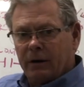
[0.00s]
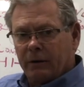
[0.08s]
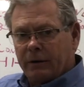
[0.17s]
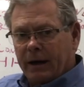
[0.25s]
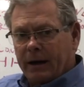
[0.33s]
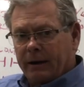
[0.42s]

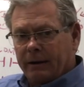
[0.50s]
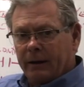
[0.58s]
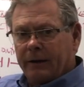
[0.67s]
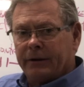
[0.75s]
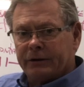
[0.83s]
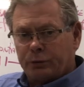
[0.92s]
okay?
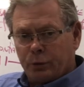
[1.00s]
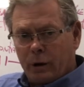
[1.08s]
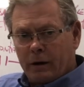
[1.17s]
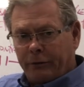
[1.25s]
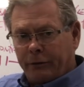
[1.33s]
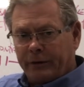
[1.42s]
This is where
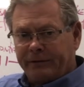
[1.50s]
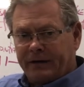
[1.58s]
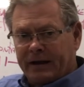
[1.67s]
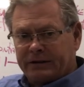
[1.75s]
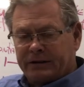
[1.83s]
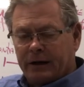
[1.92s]
our
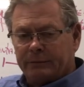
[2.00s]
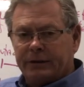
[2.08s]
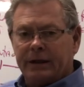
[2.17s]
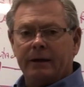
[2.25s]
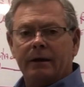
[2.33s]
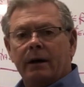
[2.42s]
three-phase comes
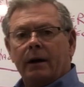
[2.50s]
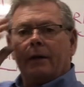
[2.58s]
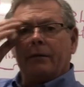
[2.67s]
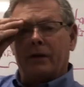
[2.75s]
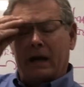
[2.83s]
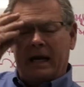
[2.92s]
in.
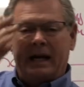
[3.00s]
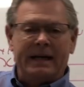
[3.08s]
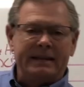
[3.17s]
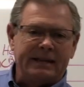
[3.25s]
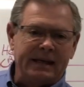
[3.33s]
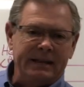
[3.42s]
The
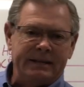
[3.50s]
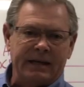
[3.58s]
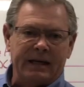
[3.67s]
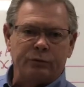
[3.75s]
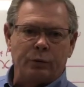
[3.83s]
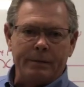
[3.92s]
NEC
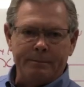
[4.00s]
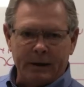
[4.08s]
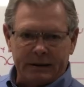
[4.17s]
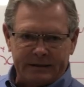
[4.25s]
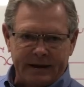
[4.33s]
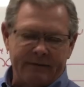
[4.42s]
says we
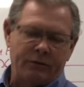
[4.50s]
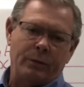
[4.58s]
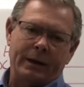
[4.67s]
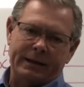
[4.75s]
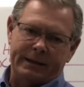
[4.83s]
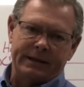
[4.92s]
must have a
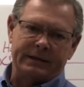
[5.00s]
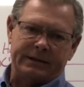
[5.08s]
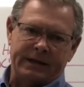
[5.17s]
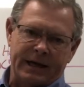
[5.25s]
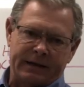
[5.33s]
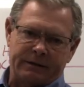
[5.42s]
way to
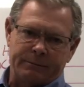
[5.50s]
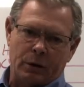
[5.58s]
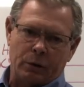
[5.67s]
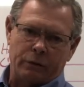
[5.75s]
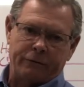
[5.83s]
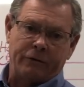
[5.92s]
disconnect the
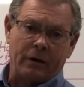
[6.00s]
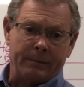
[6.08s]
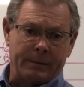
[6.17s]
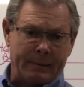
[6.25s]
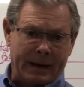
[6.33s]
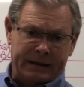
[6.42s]
motor from
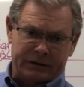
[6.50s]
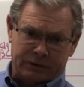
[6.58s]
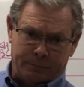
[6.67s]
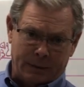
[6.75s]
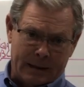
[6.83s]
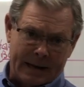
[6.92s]
the main
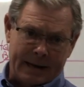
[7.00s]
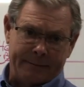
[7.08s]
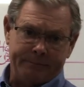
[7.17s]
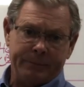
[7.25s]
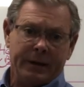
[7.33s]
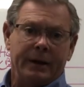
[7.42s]
supply.
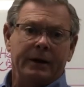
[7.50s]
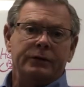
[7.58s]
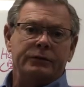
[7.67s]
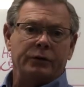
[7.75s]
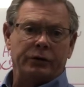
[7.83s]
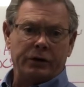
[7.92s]

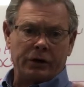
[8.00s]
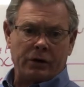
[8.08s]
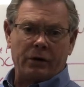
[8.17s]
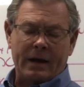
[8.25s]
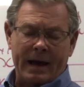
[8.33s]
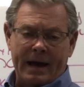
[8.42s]
So you're
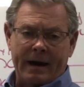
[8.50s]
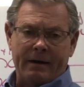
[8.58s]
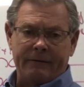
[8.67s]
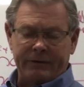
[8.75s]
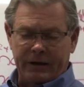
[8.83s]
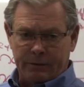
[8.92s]
going to
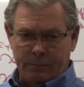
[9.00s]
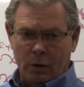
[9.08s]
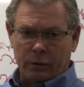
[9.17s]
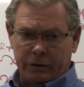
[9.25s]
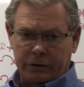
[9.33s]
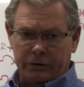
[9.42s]
have in a
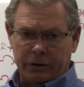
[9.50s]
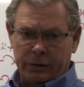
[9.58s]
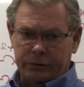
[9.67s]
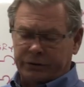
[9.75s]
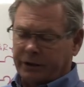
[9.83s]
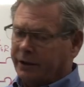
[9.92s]
motor
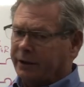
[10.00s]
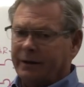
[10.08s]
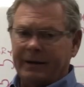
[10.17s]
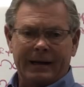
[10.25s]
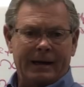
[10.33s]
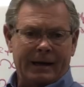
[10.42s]
control center
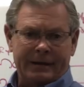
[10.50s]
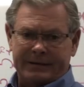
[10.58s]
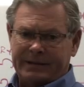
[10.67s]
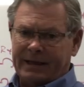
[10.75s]
a